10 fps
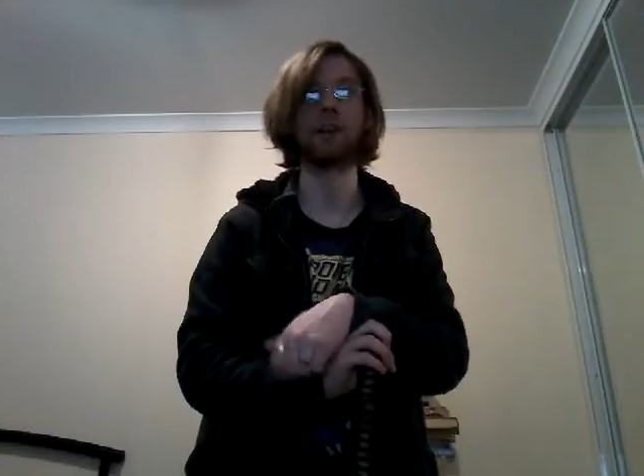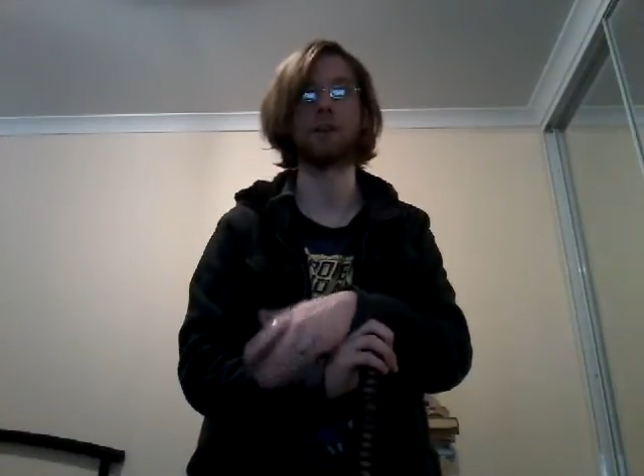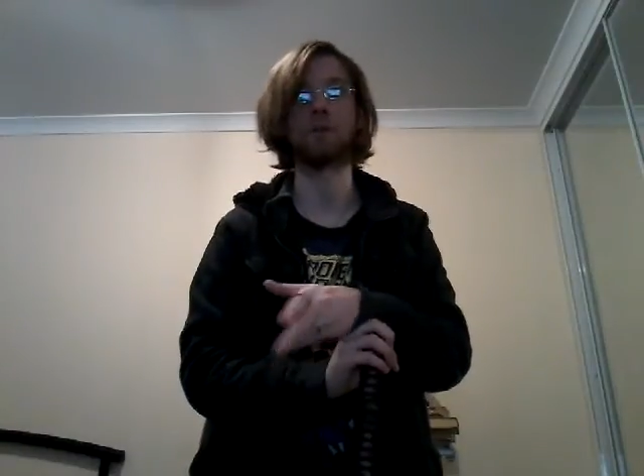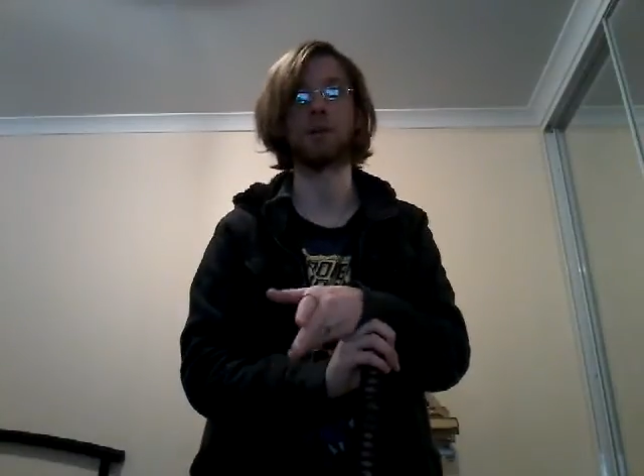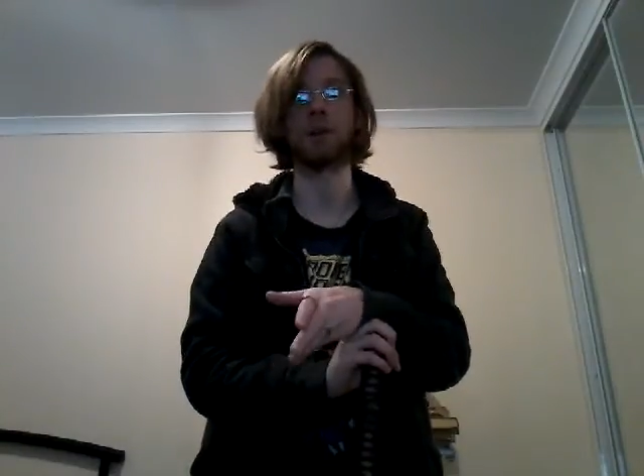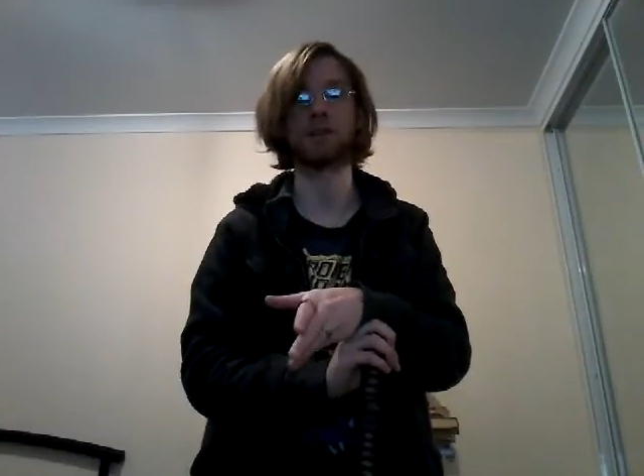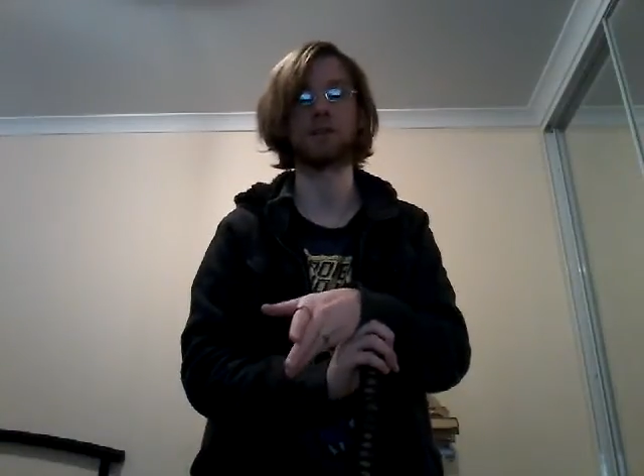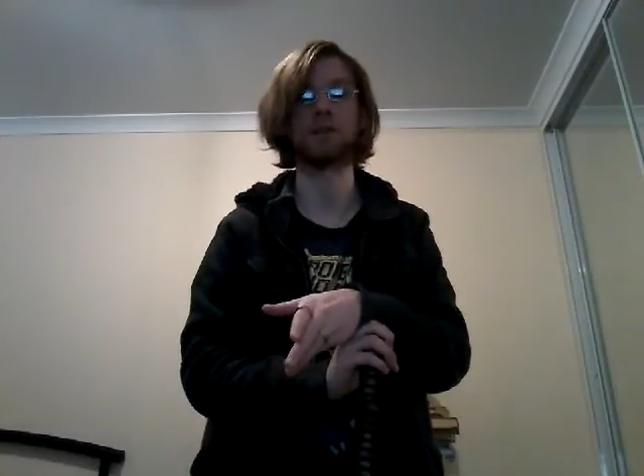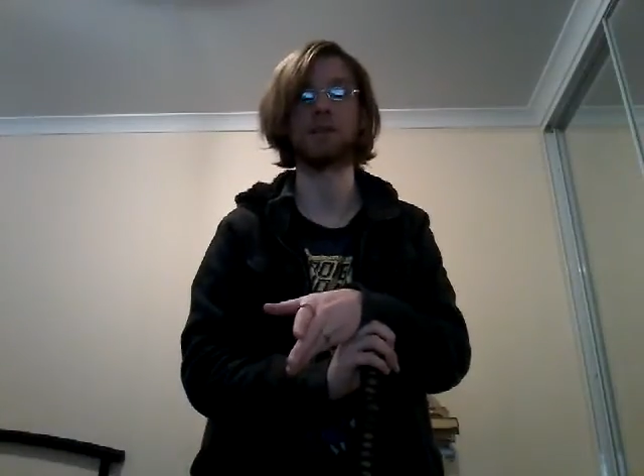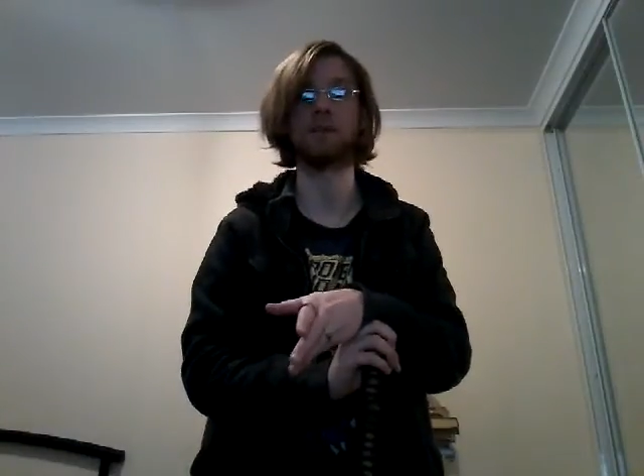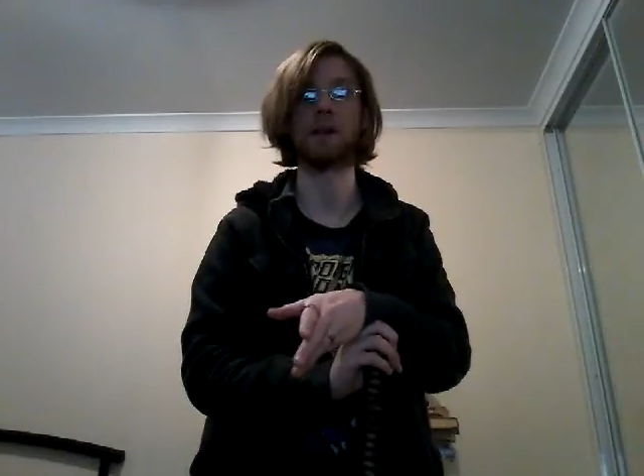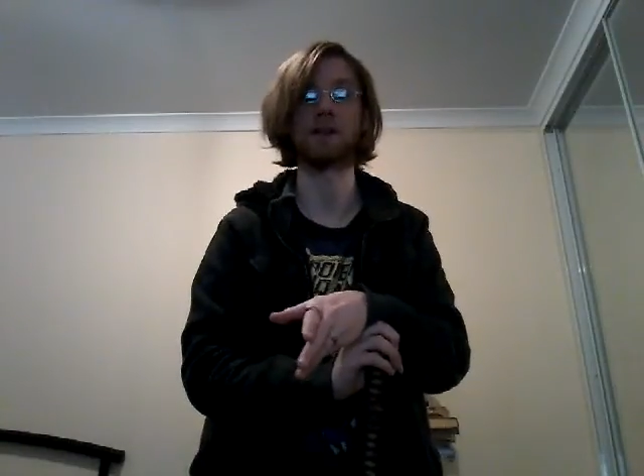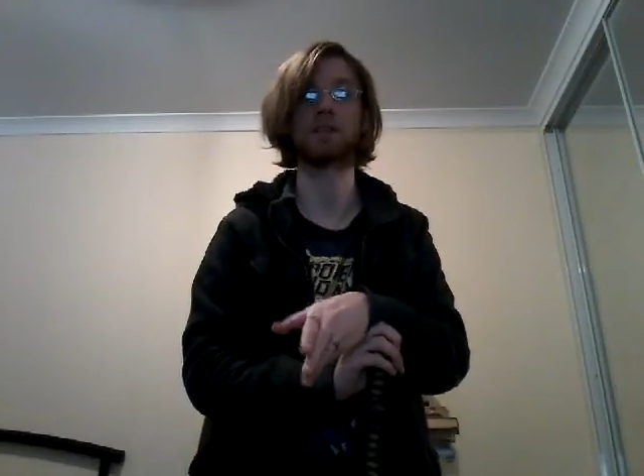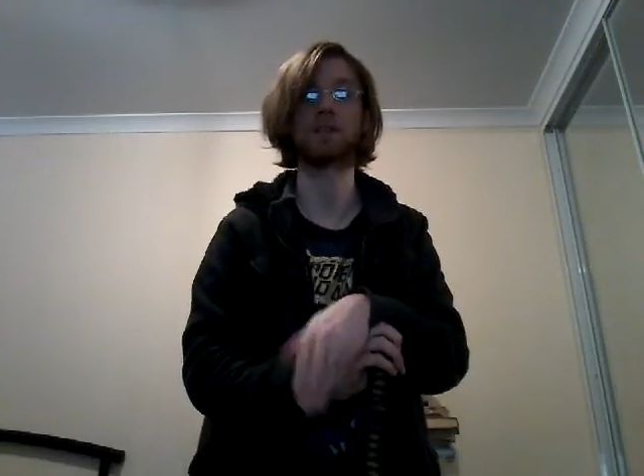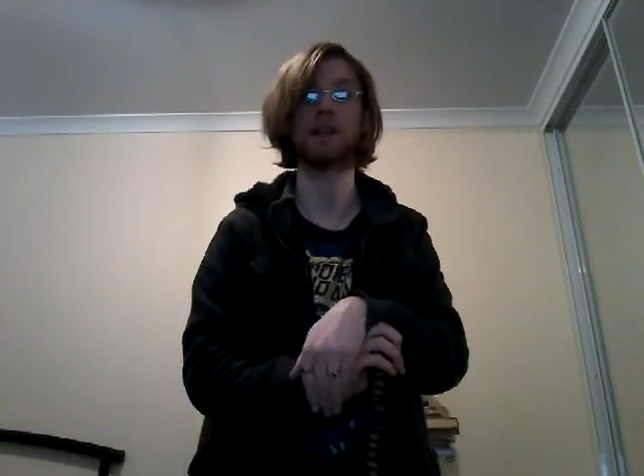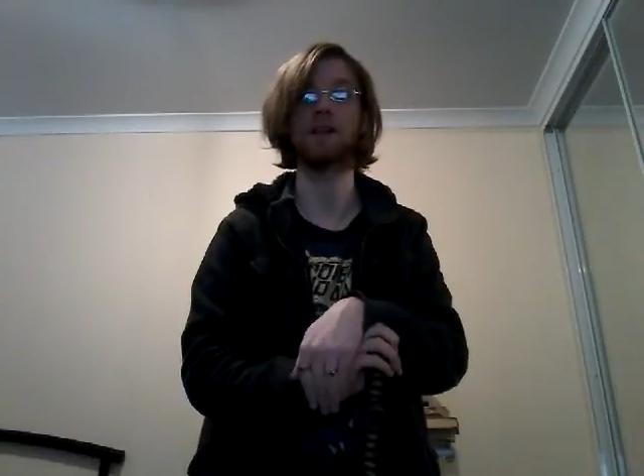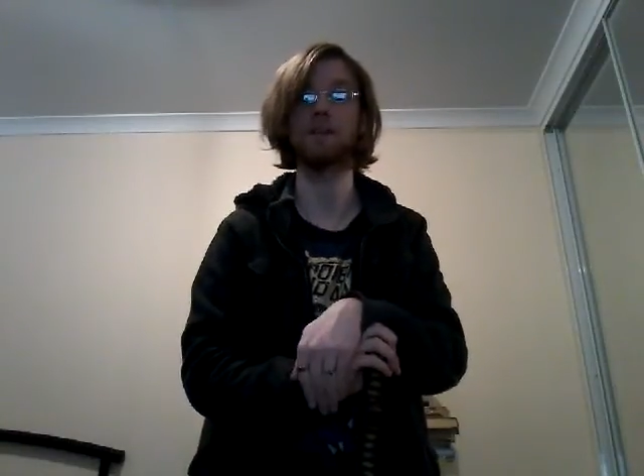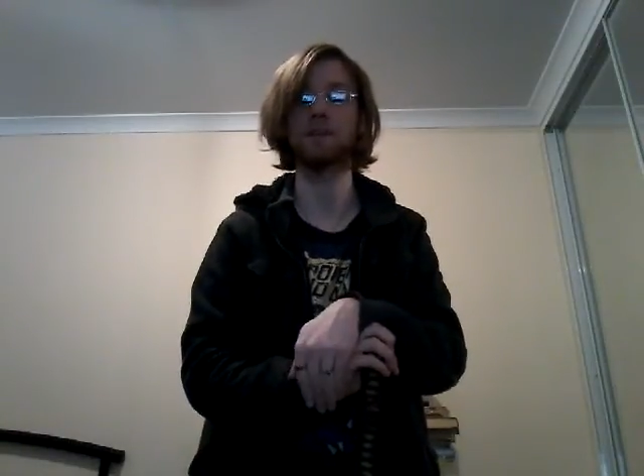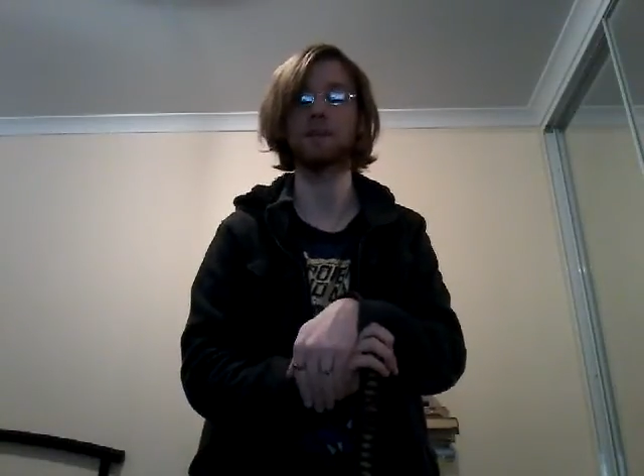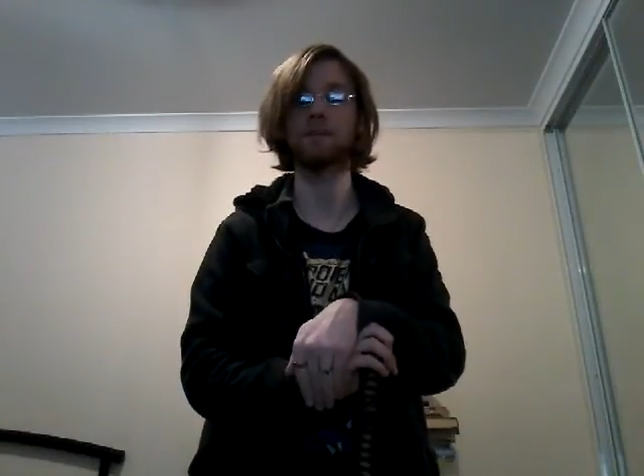other products that CN Best
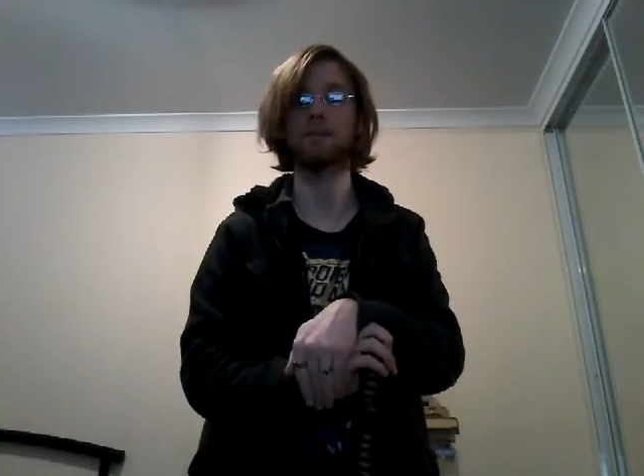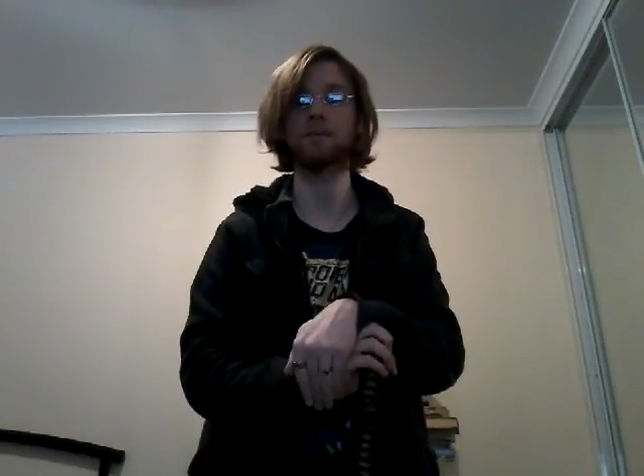sells,